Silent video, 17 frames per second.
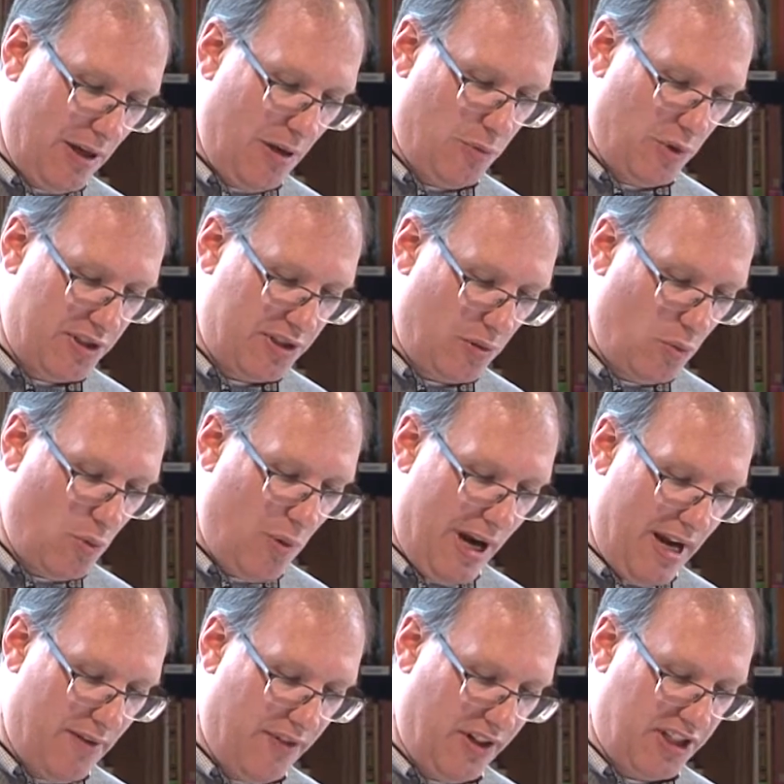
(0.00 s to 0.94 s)
was a
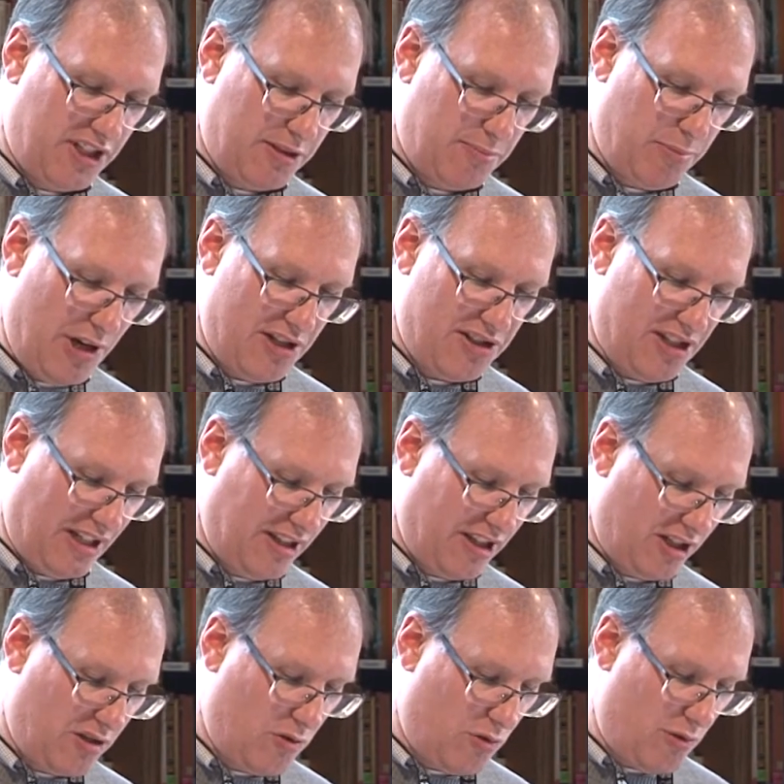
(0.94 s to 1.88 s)
way of expressing
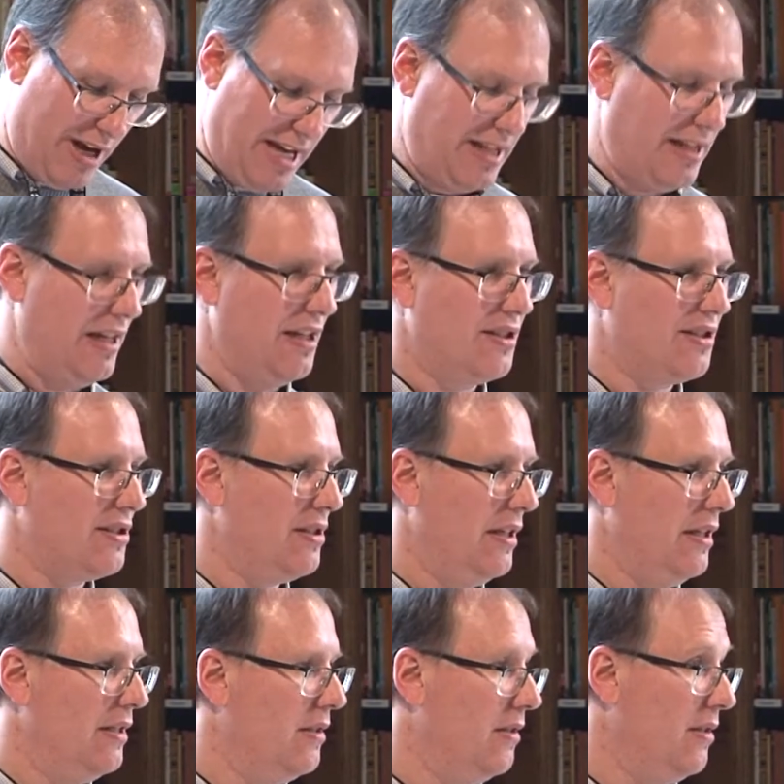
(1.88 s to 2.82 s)
the greatness,
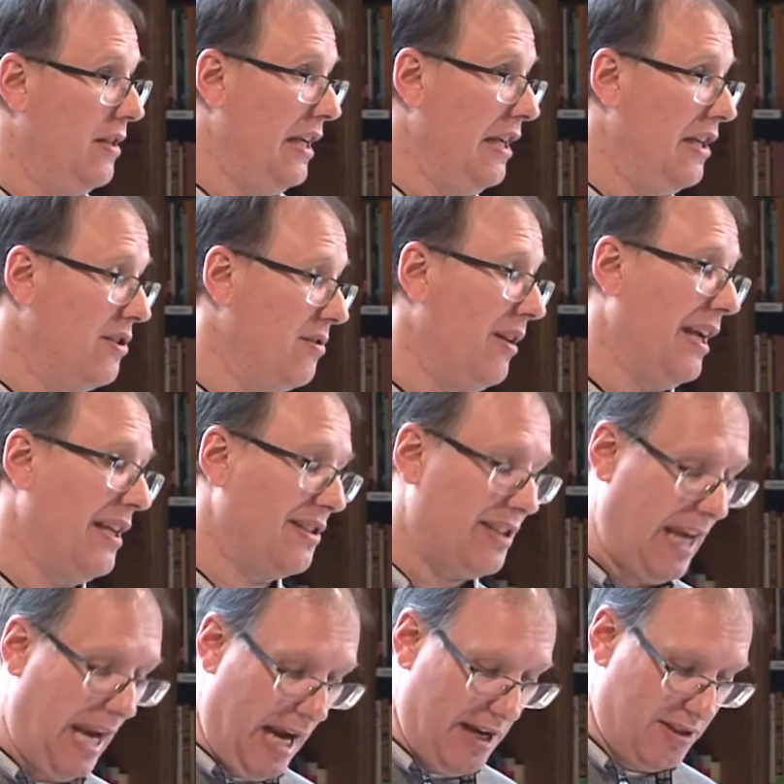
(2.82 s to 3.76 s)
in the
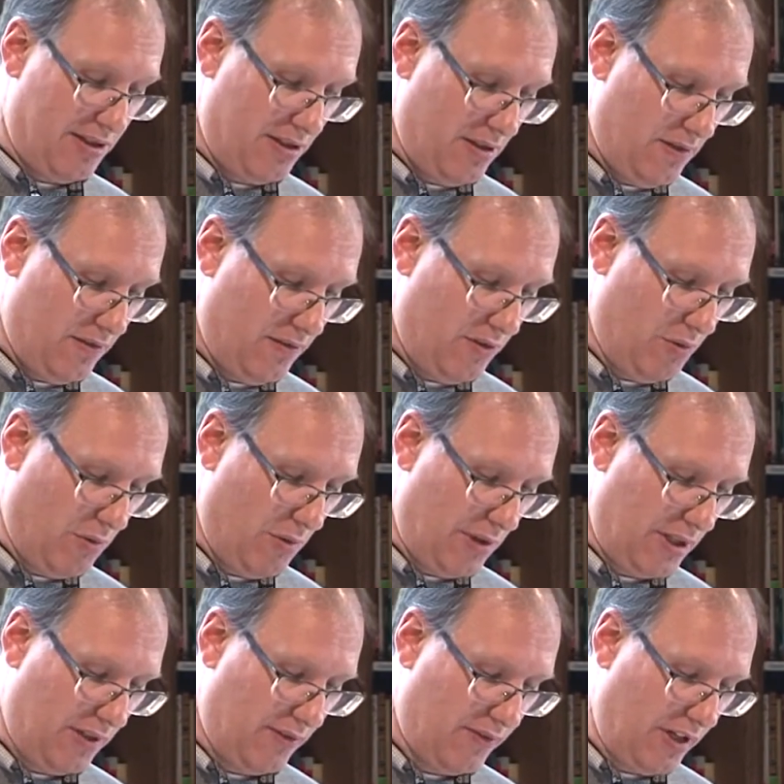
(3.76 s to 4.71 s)
Israelites' case, of the
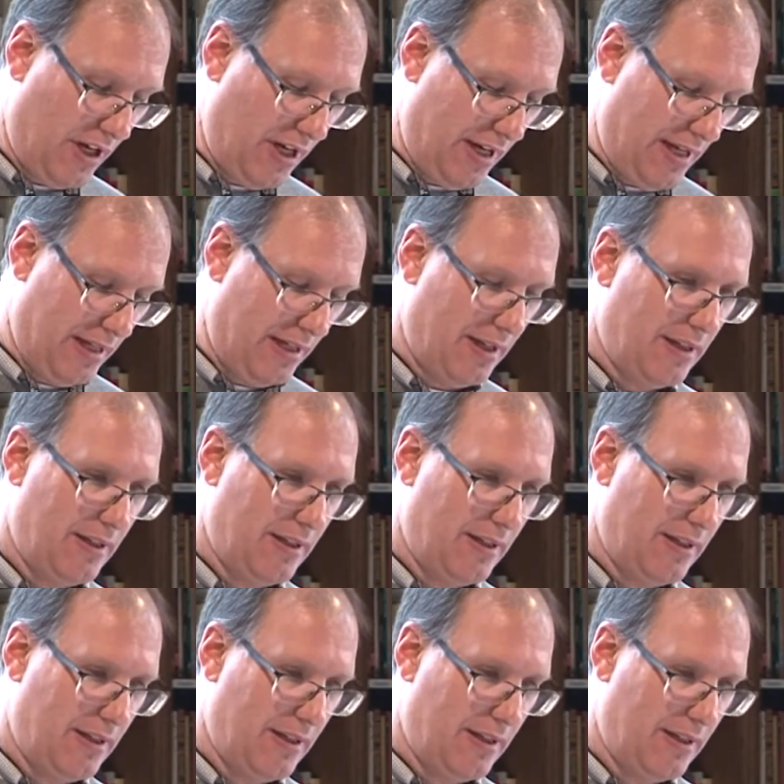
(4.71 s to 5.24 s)
work of God.